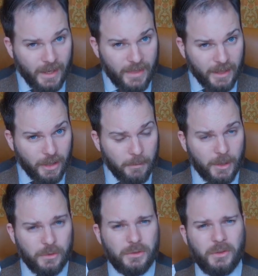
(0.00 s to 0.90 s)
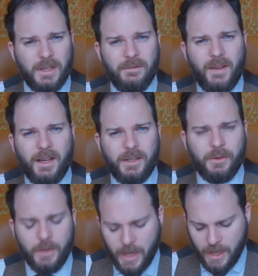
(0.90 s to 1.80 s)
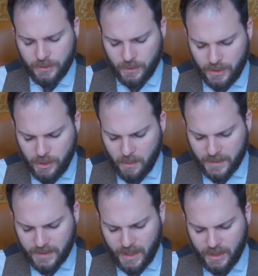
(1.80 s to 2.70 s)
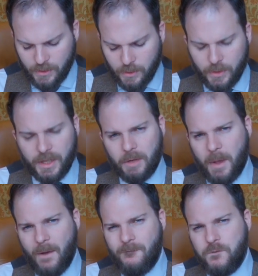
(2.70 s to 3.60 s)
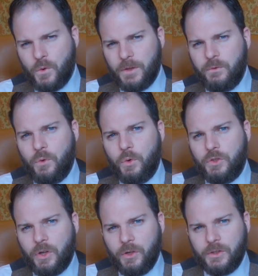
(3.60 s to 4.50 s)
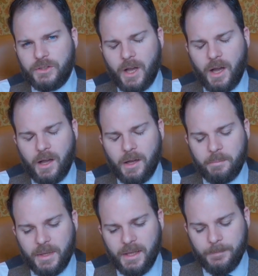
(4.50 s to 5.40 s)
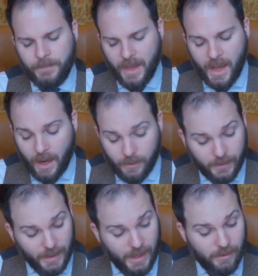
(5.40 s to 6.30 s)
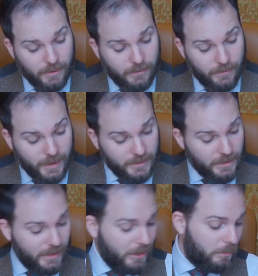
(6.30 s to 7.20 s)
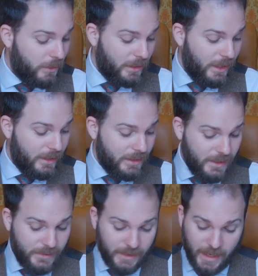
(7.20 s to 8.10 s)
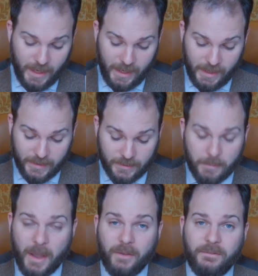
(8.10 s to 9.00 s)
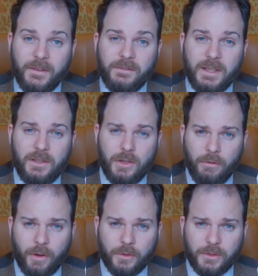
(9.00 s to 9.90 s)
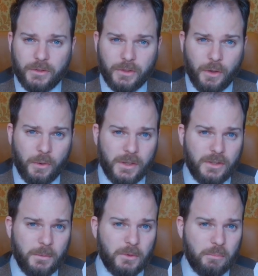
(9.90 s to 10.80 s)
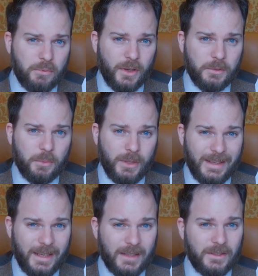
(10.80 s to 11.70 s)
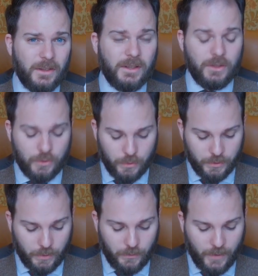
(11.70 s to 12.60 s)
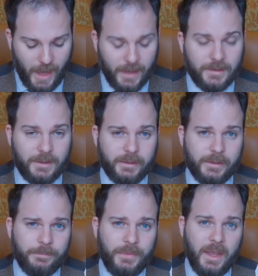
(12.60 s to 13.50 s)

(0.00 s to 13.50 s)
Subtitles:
And then coming on to the value, so in the USA you're looking at about $44 RRP. However, here in France, a little bottle like this is about 15 euros. So in terms of price point, it is nothing short of excellent.